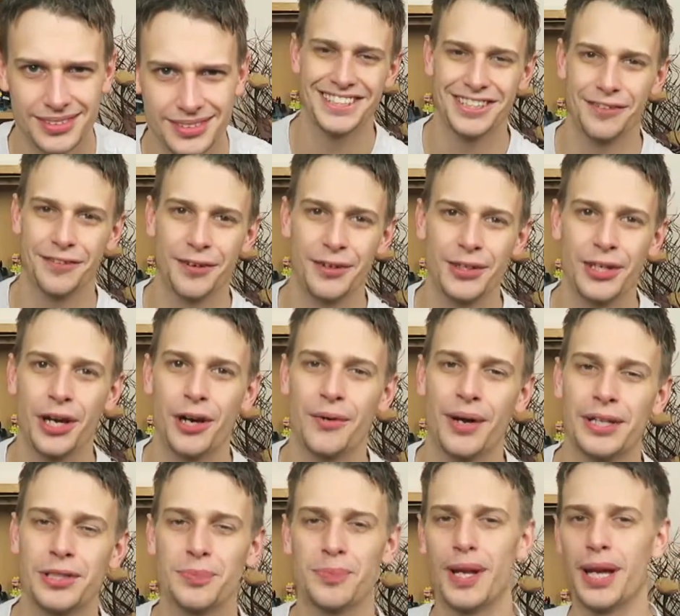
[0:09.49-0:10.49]
So I finally got
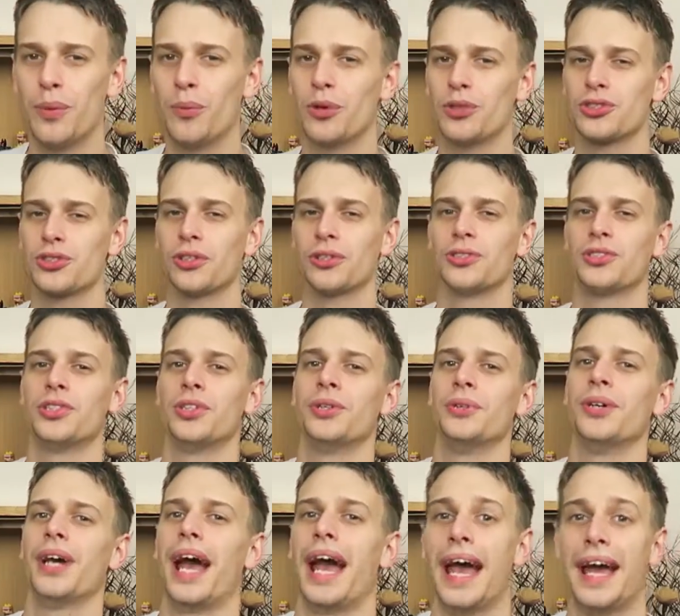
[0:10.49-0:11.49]
around to playing Watch Dogs
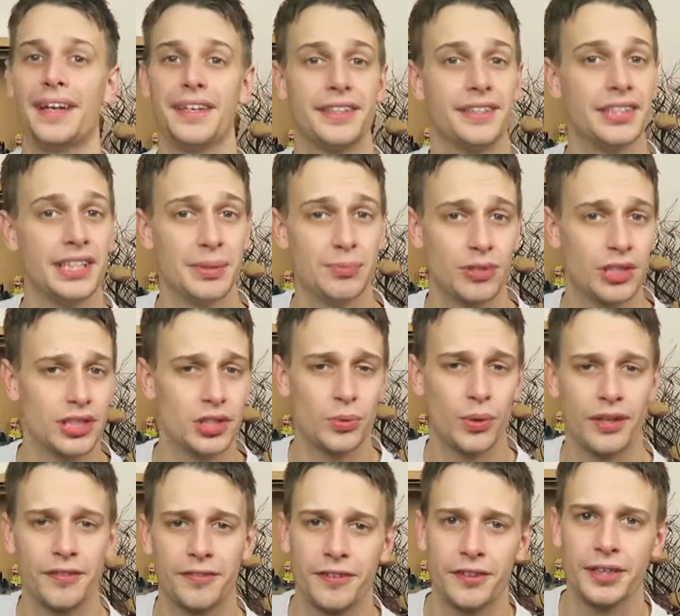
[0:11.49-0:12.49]
2 and it seems like it's
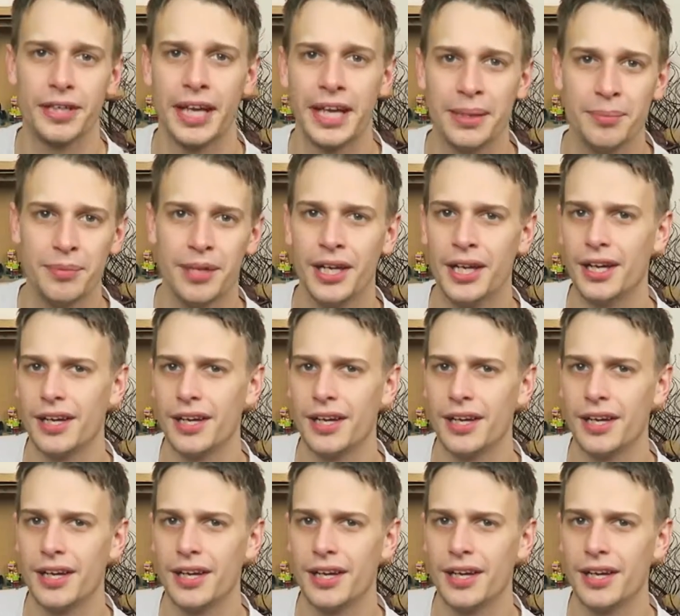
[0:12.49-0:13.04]
quite a fun game.